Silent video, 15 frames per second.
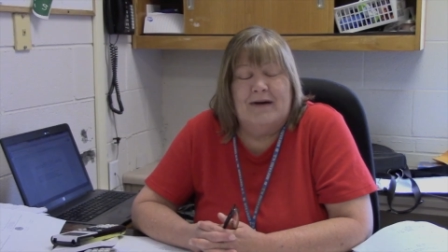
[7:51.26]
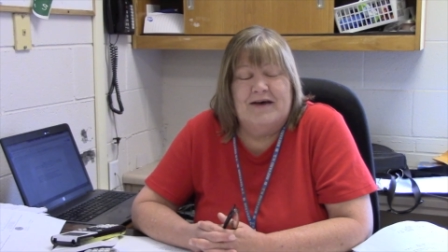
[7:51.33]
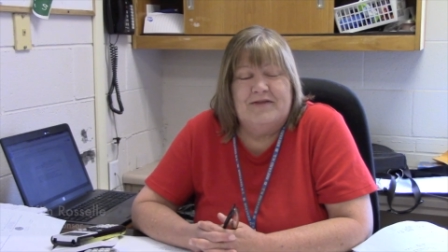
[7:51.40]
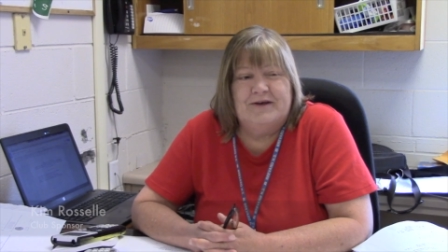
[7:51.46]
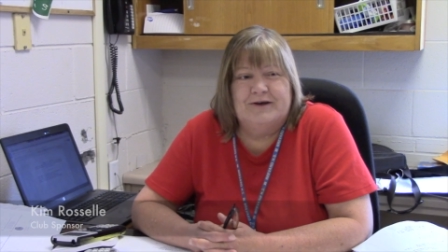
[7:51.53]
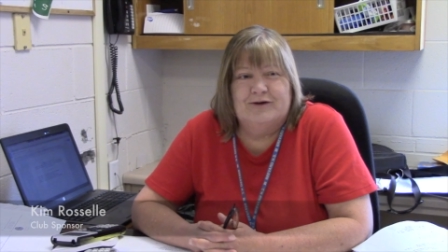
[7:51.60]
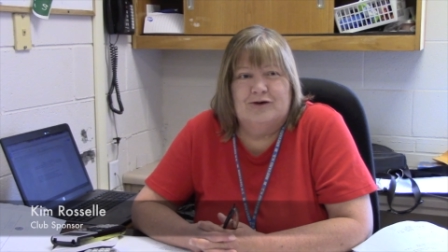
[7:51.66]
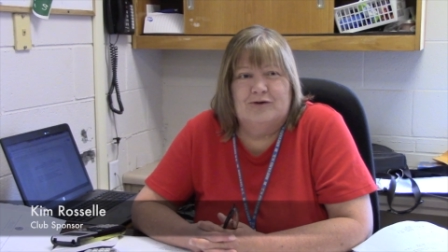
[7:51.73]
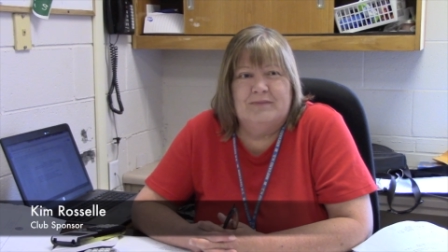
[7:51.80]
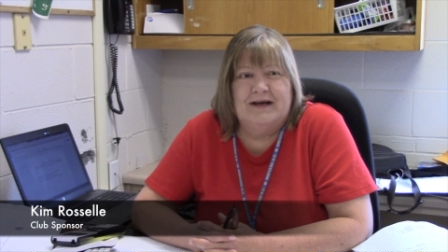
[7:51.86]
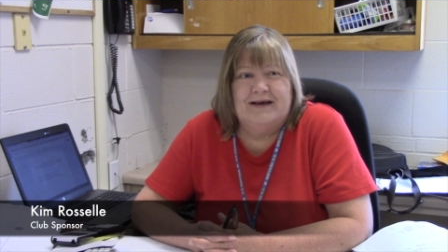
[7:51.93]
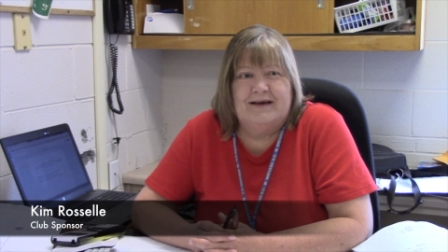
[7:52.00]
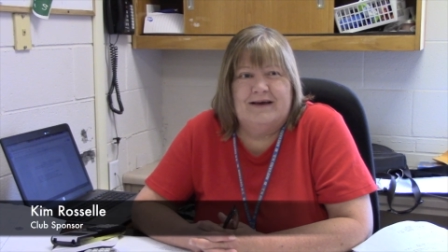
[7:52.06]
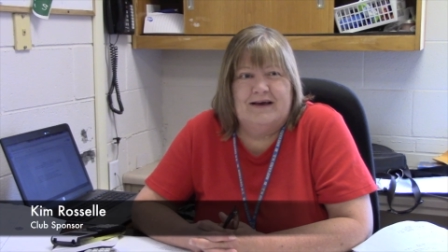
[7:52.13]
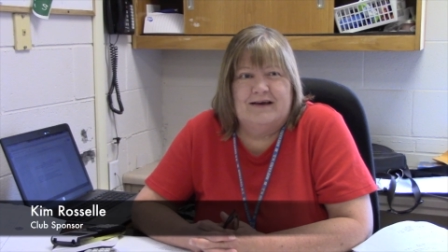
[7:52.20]
I think it'll
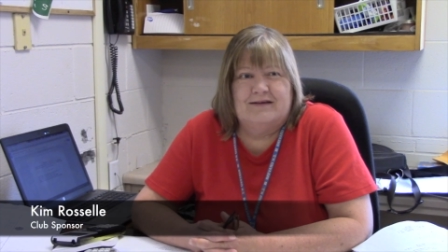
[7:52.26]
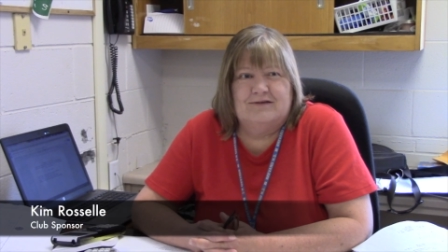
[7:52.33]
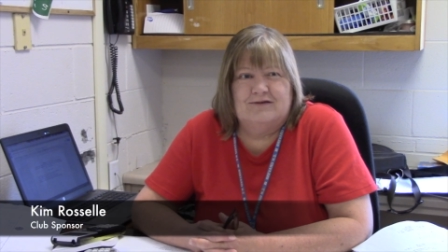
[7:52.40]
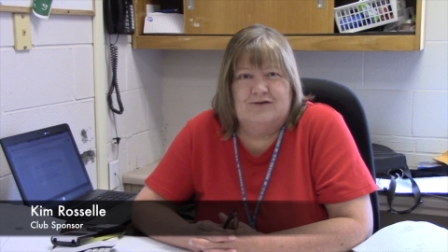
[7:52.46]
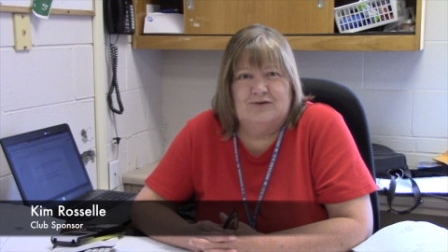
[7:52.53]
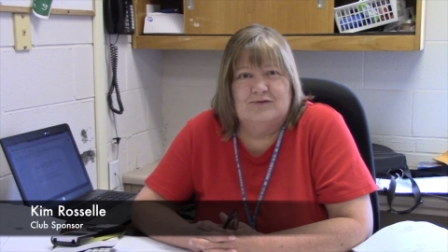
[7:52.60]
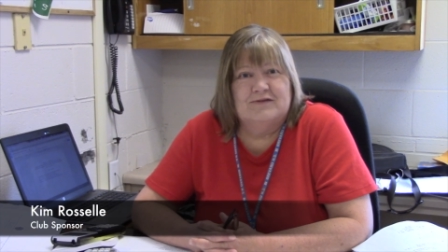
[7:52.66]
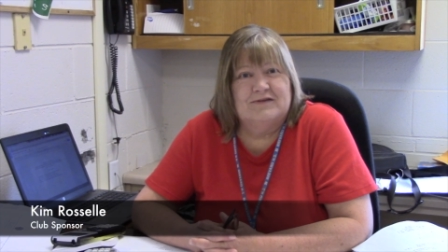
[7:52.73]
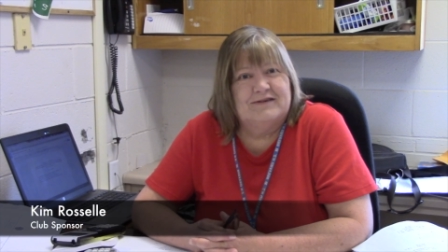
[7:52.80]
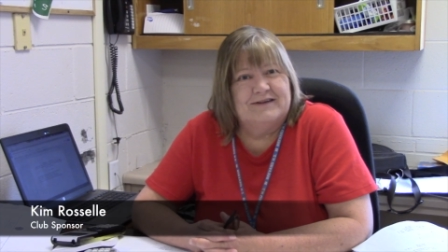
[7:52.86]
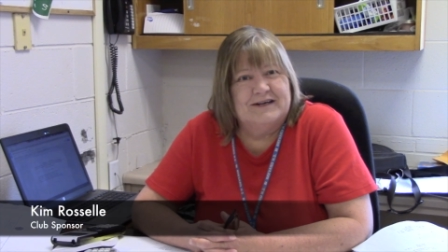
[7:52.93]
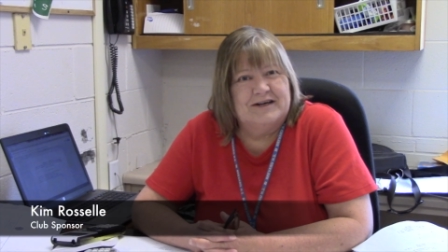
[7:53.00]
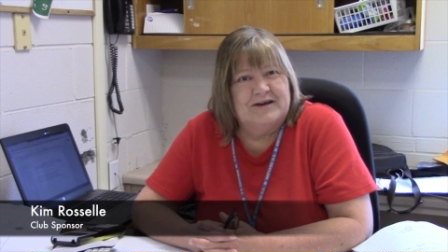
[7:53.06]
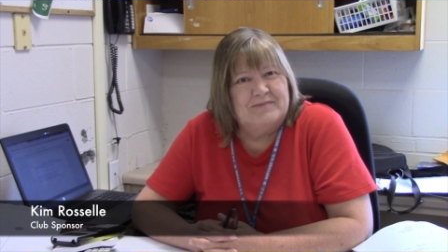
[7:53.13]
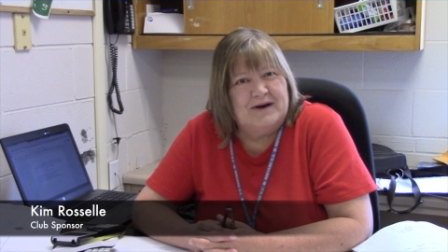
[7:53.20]
make students
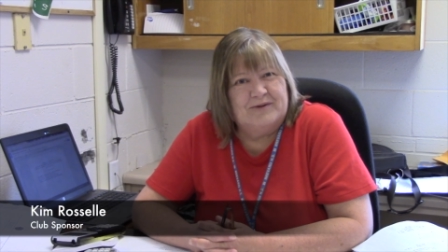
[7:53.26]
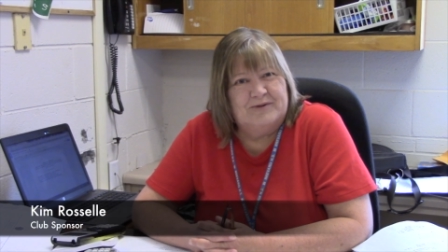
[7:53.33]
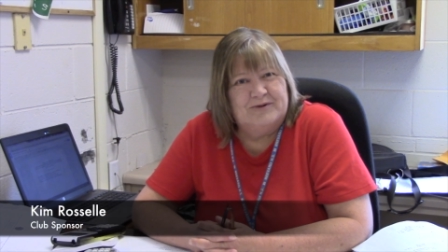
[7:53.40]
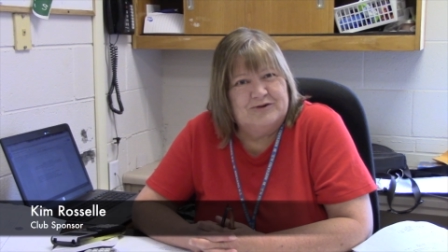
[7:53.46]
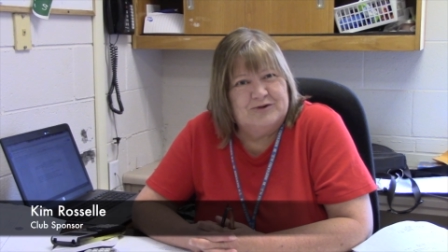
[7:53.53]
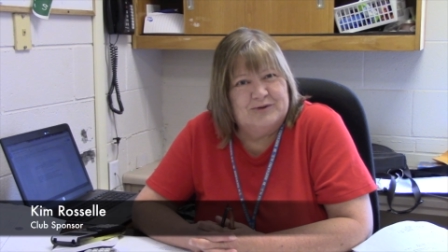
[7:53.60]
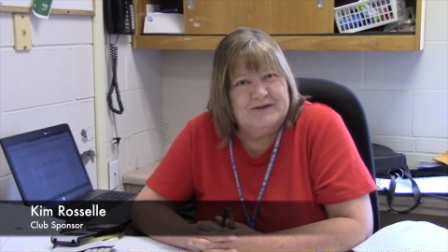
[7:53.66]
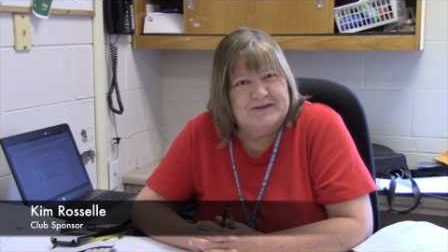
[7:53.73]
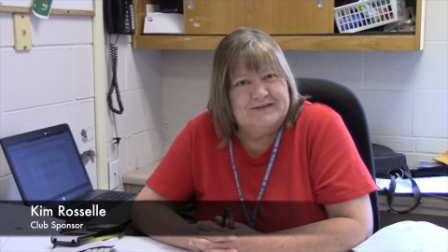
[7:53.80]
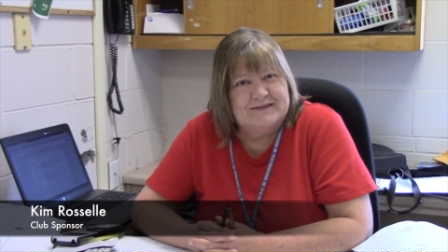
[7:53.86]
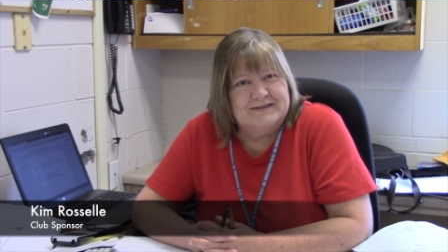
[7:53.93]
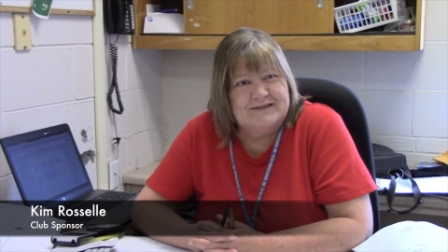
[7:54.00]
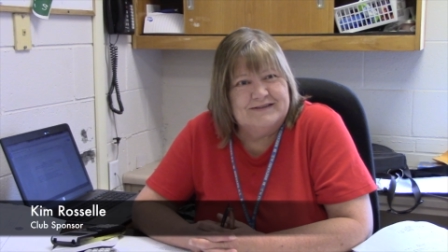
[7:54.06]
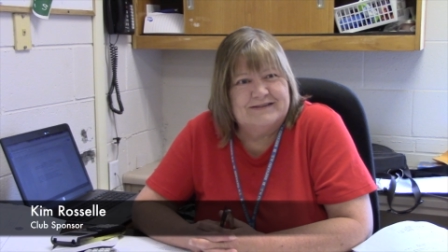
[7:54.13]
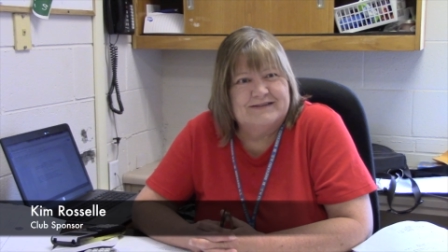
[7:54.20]
think about their
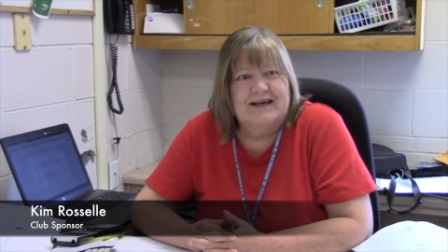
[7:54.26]
choices.